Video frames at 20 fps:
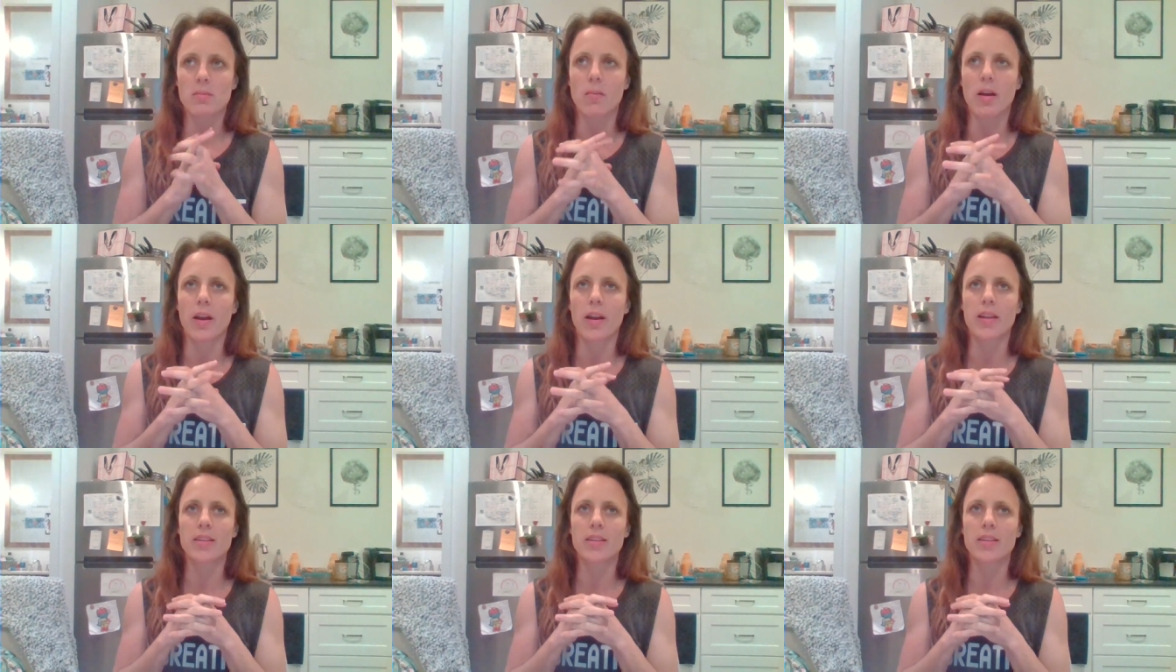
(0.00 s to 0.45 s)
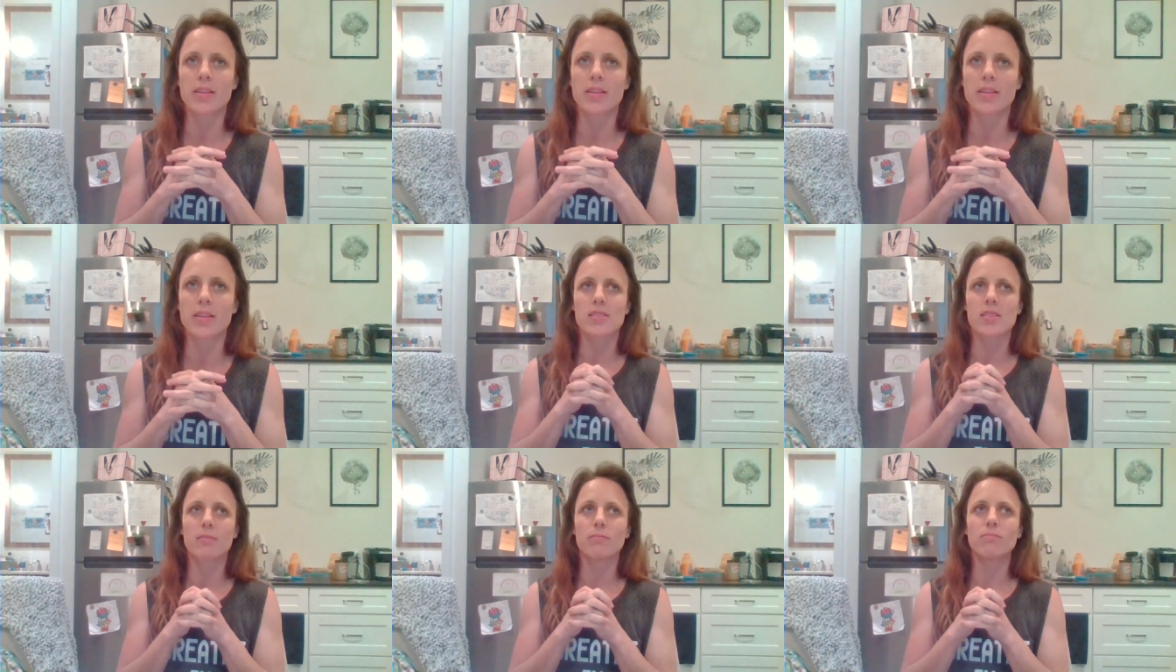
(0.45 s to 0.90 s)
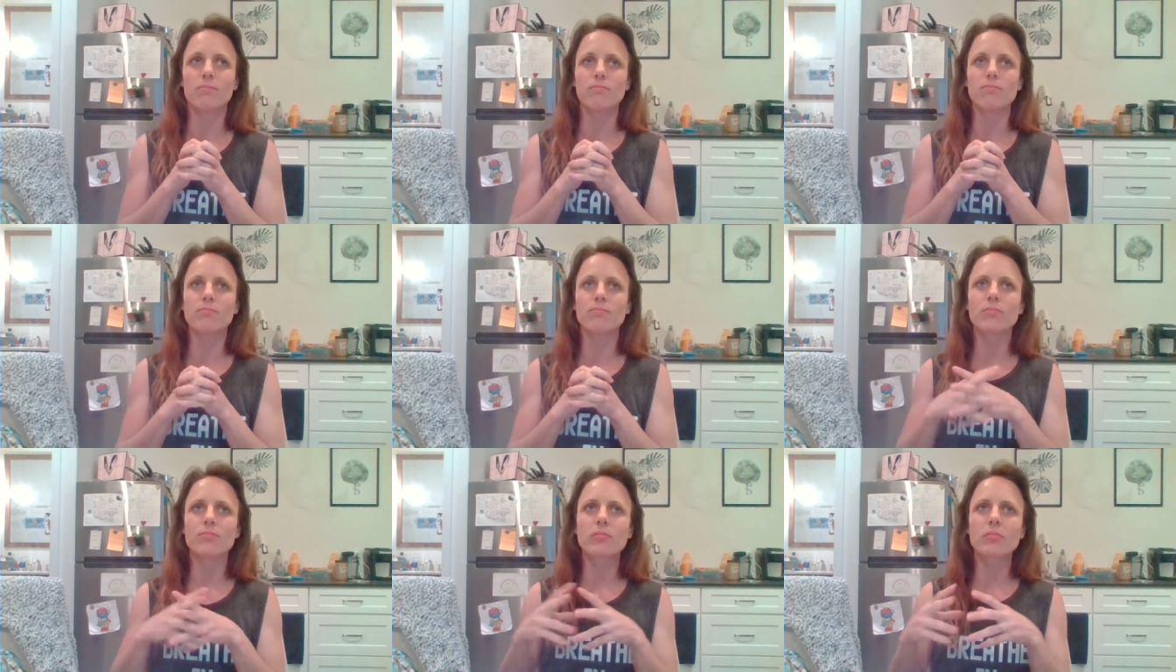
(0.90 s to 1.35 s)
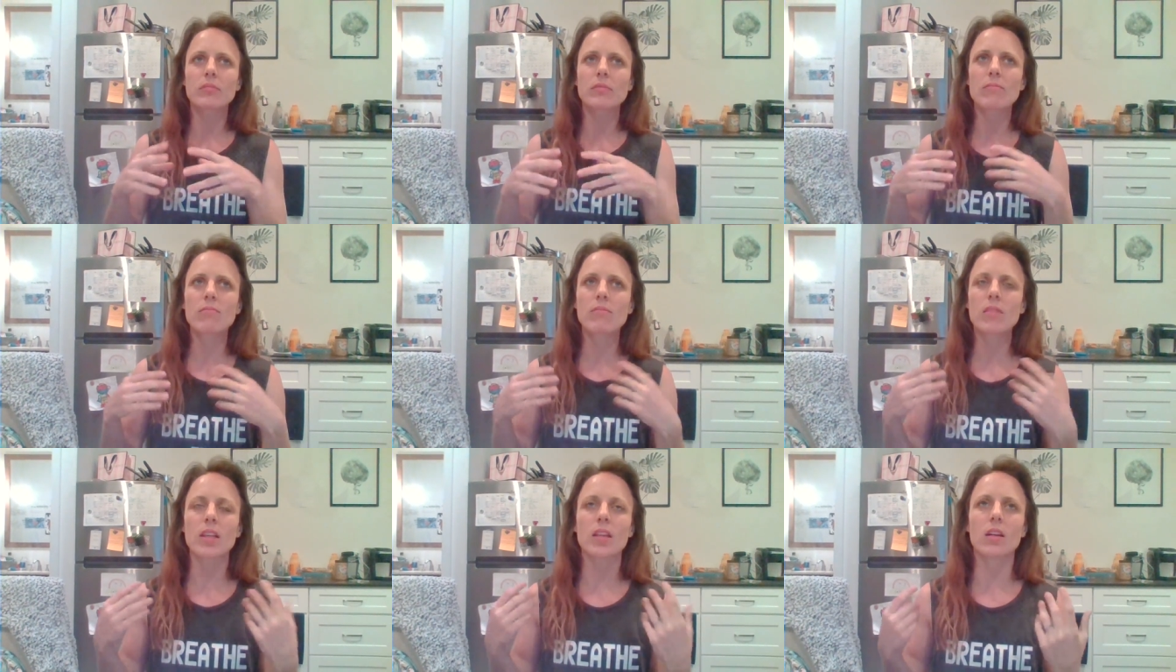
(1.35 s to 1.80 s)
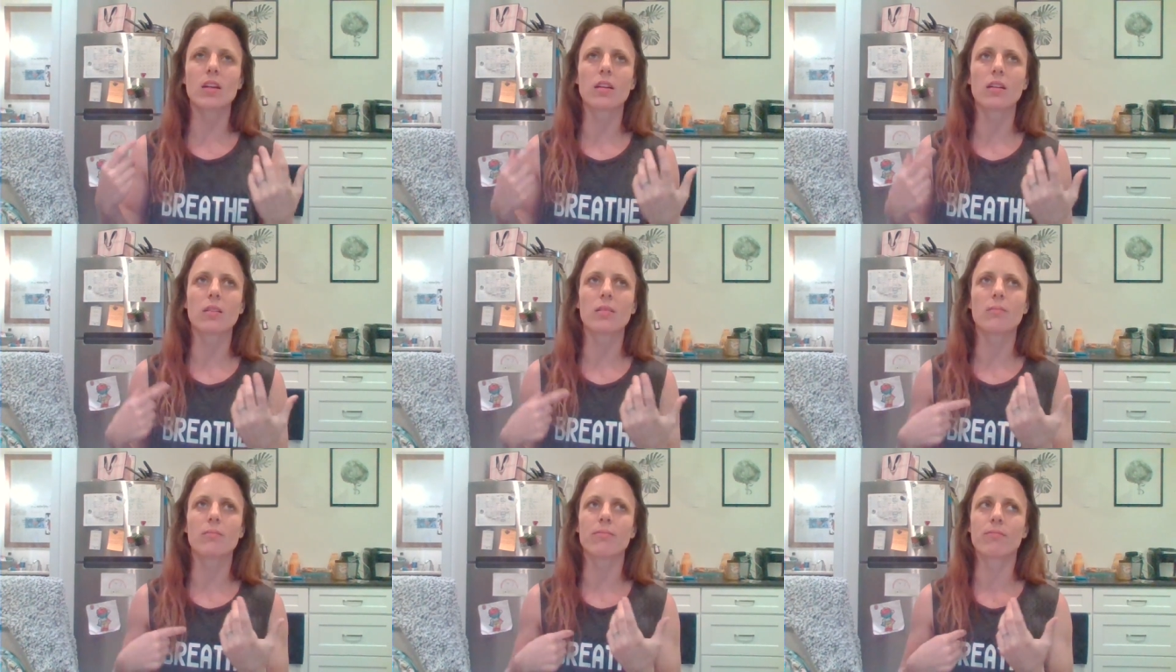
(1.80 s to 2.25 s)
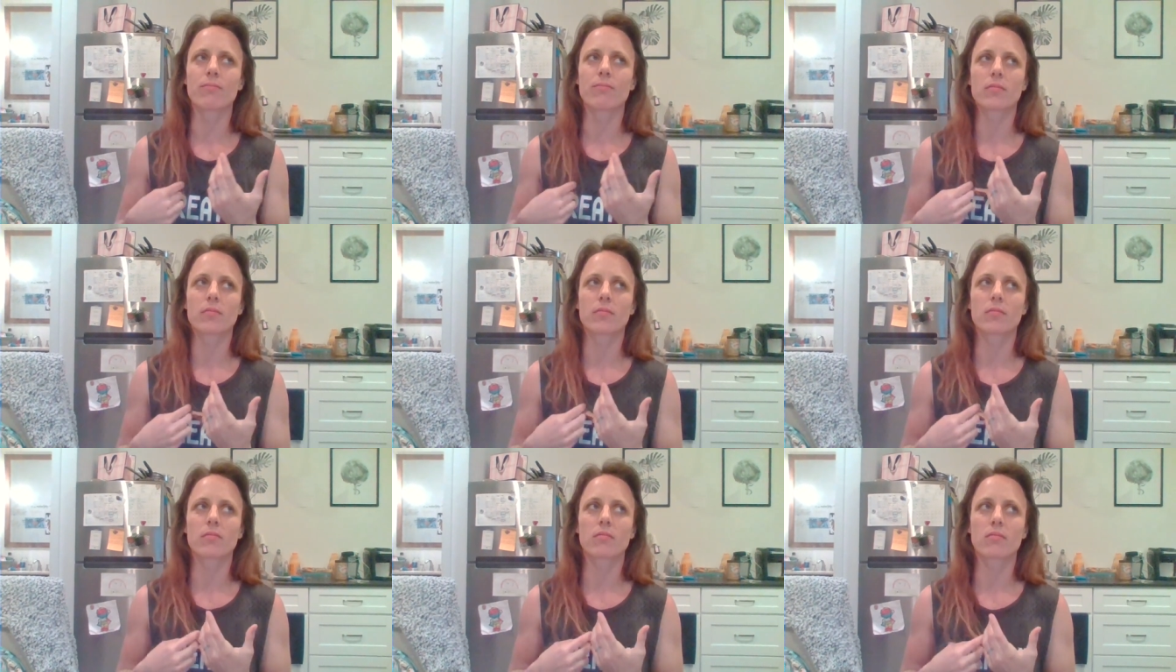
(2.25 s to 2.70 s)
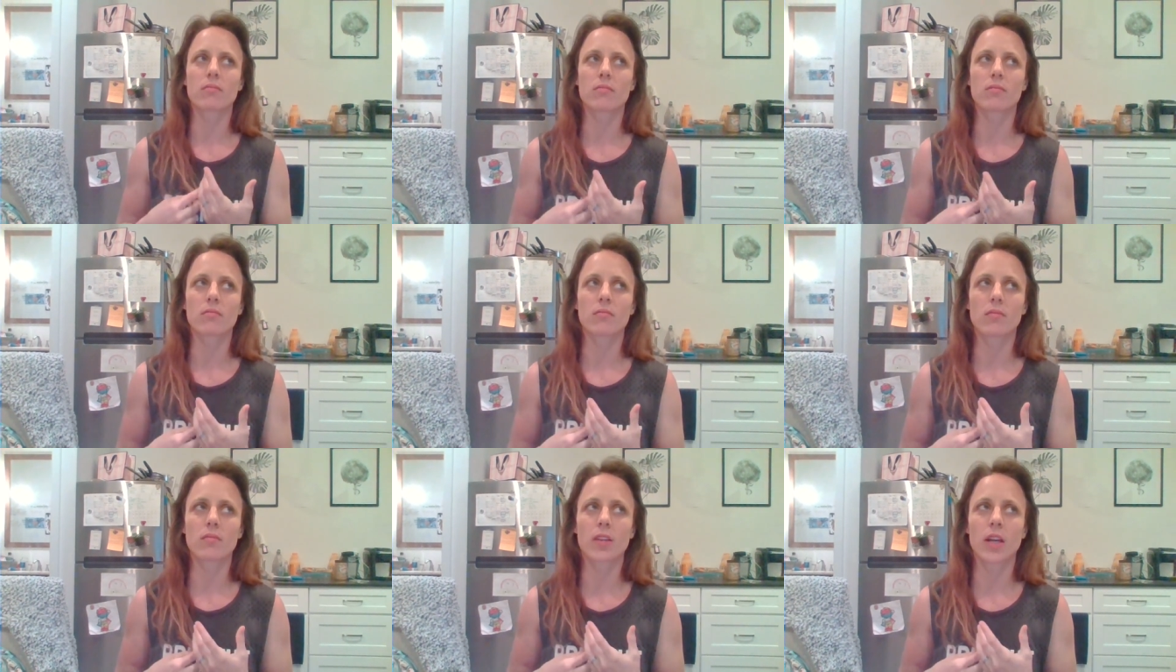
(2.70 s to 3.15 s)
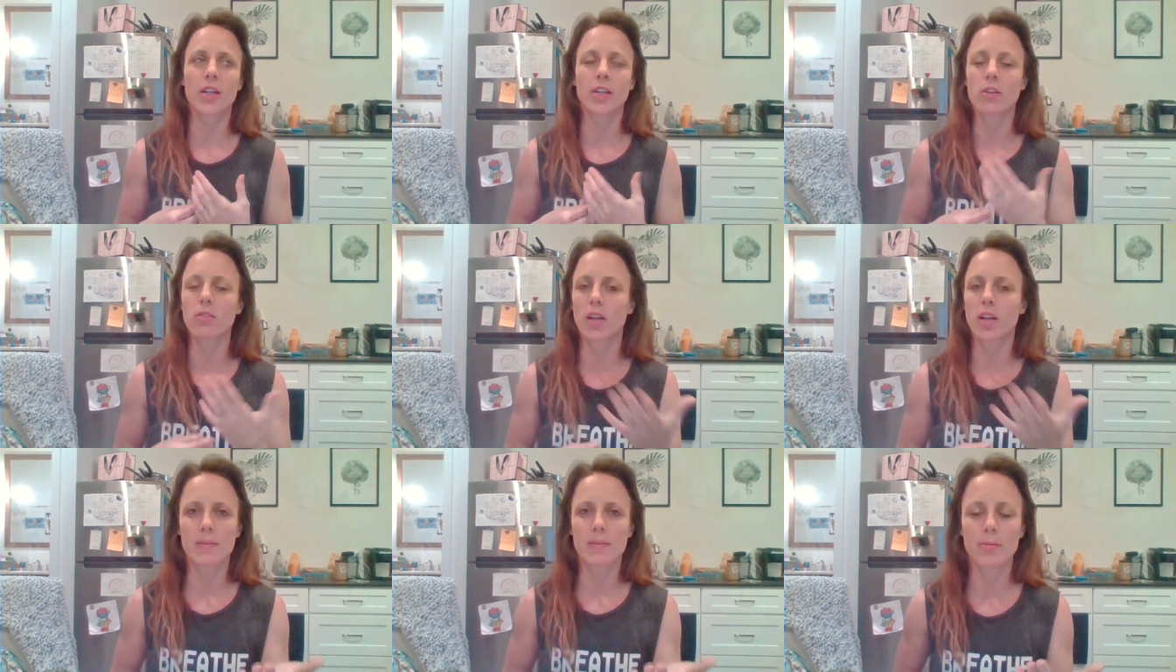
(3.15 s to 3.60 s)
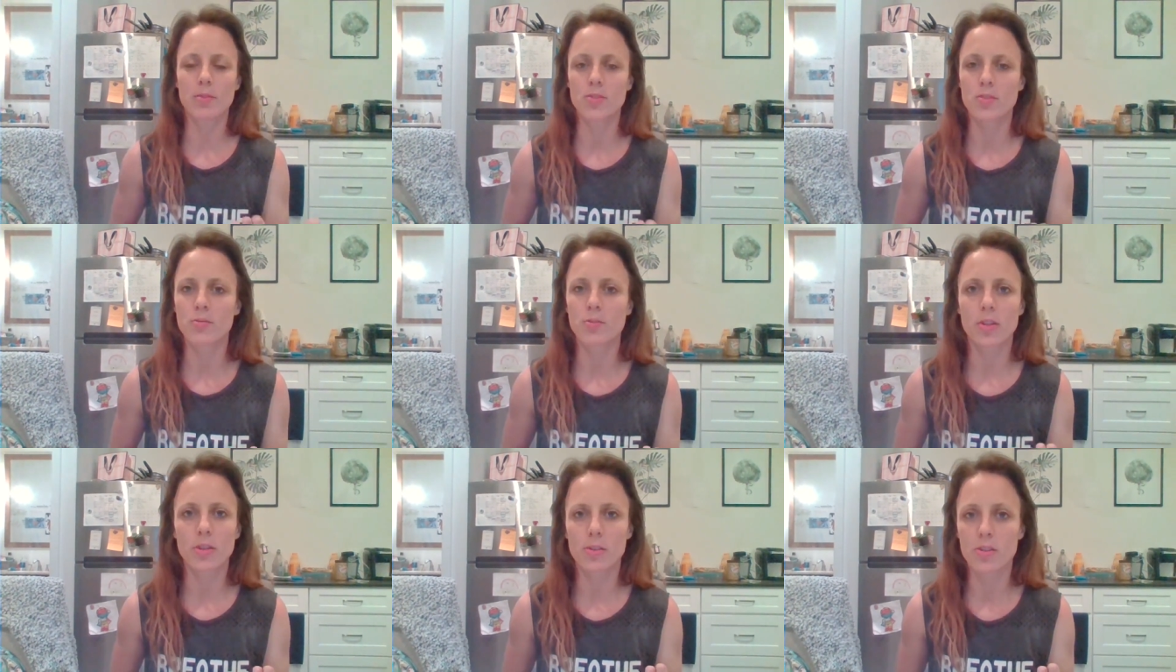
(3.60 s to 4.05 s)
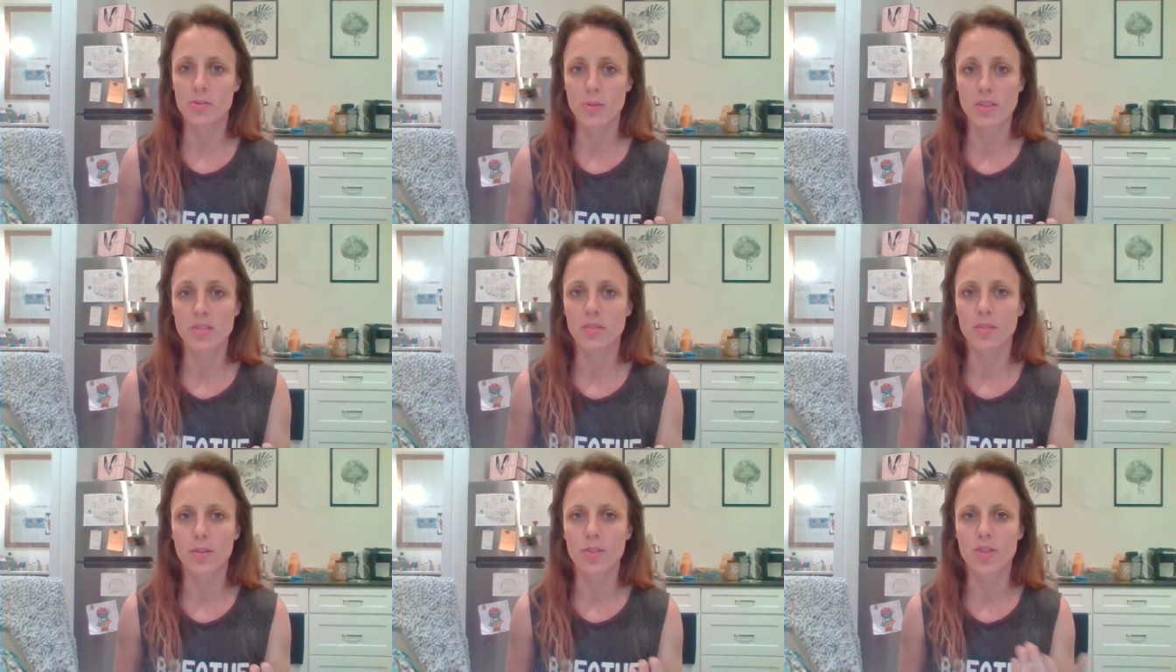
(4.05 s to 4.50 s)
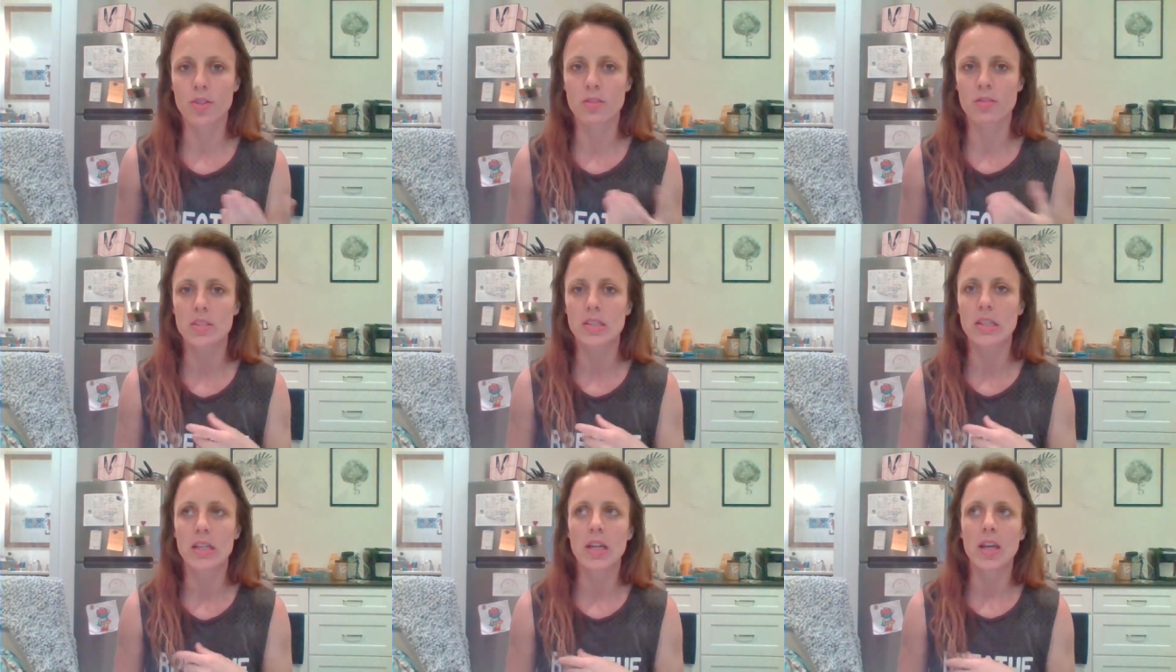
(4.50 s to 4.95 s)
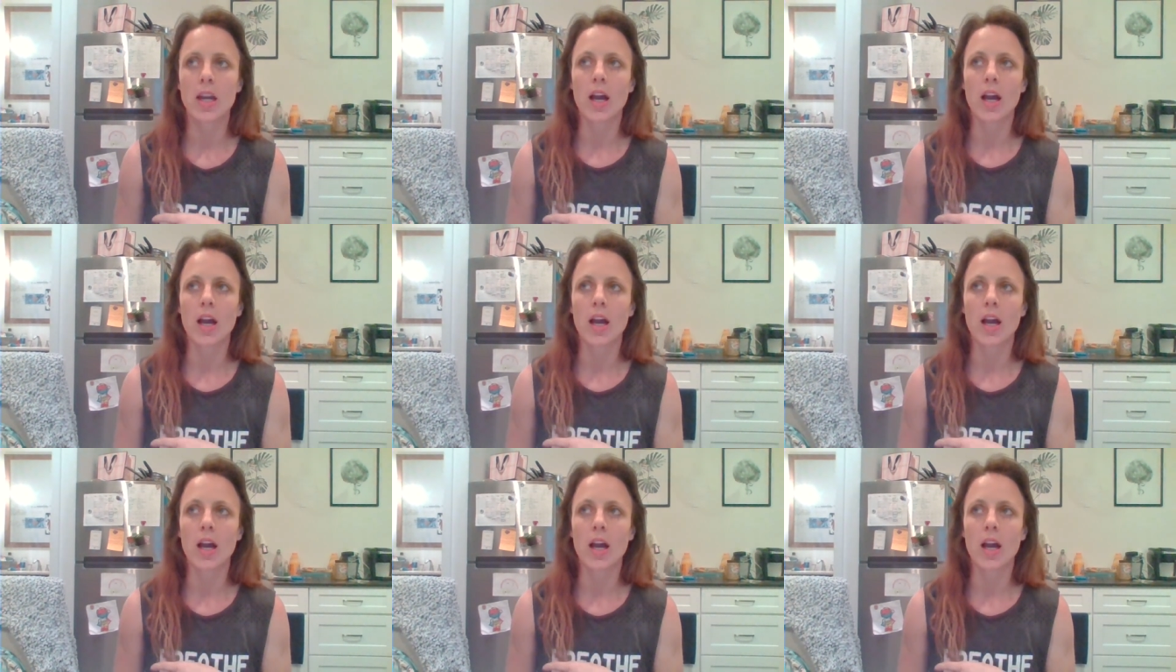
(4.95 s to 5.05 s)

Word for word: to mind is um, I know a lot of people do New Year's resolutions.